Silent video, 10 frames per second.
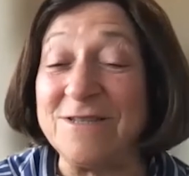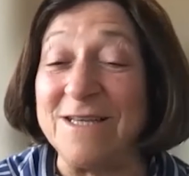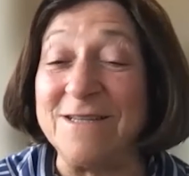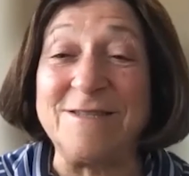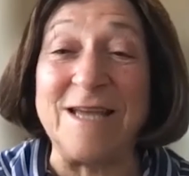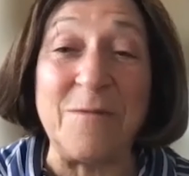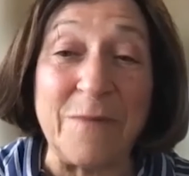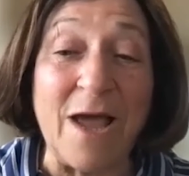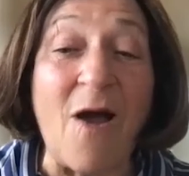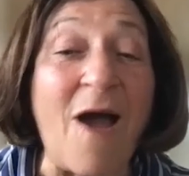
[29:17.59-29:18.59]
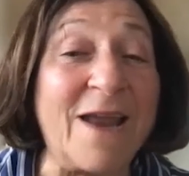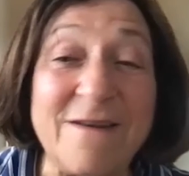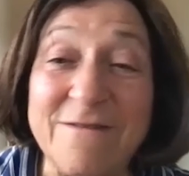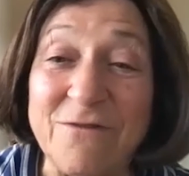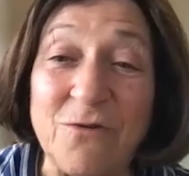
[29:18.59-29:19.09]
that sent me
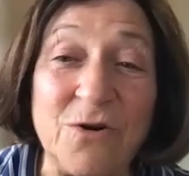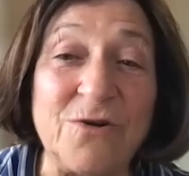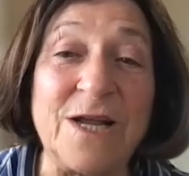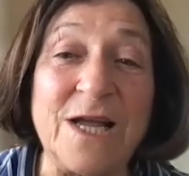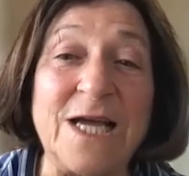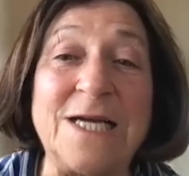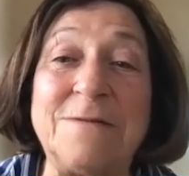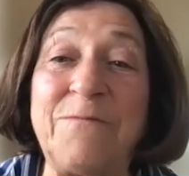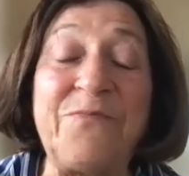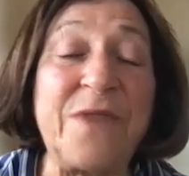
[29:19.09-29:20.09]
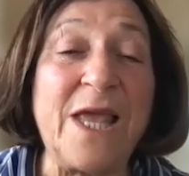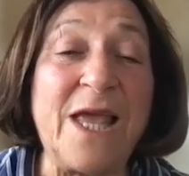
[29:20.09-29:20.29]
on for an